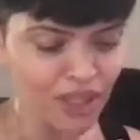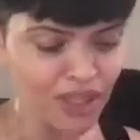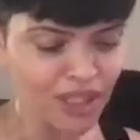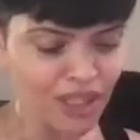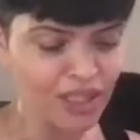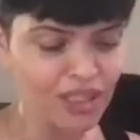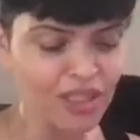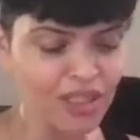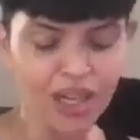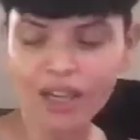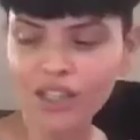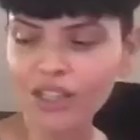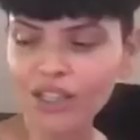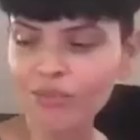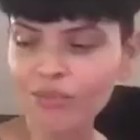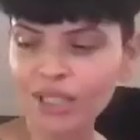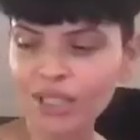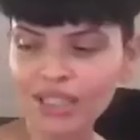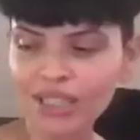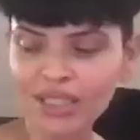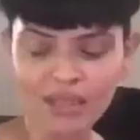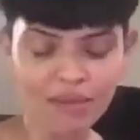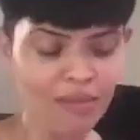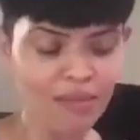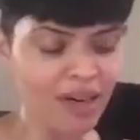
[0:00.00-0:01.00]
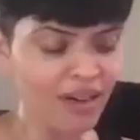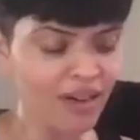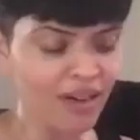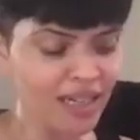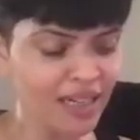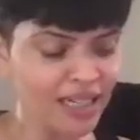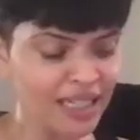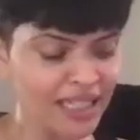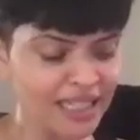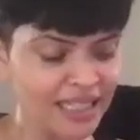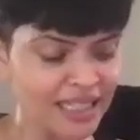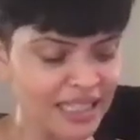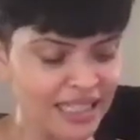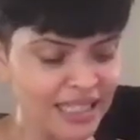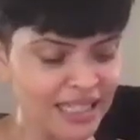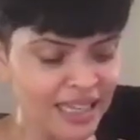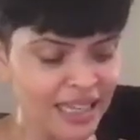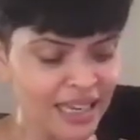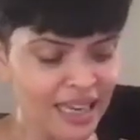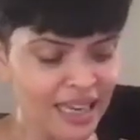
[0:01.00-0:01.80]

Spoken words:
The Undocumented Americans,